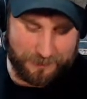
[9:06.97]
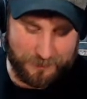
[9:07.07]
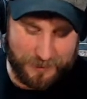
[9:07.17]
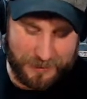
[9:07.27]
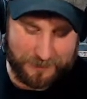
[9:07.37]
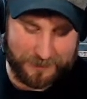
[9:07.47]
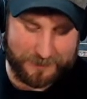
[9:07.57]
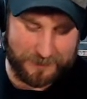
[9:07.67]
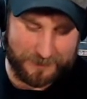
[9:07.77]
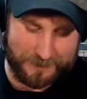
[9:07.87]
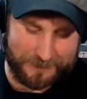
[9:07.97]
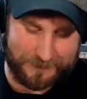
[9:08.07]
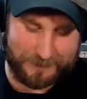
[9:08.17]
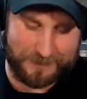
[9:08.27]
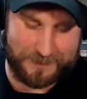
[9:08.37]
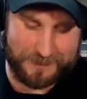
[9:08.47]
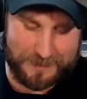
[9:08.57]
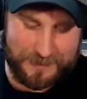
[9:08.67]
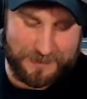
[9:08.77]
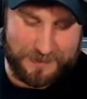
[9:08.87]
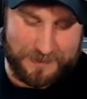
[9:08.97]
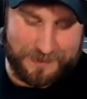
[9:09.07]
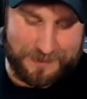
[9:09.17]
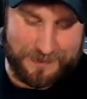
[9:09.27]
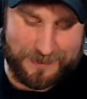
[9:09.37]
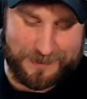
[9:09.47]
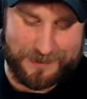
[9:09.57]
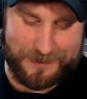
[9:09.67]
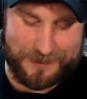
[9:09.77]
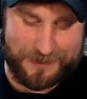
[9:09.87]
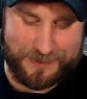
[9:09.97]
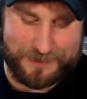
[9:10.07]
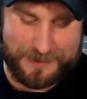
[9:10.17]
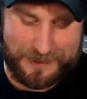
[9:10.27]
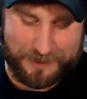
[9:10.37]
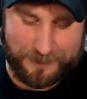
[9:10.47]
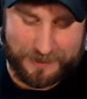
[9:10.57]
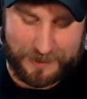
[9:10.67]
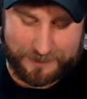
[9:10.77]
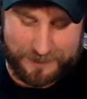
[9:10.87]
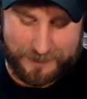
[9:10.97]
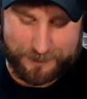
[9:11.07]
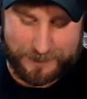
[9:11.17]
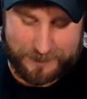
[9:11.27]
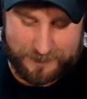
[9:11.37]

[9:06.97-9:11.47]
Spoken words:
Raw results. Oh dear, we're gonna have to talk about Raw.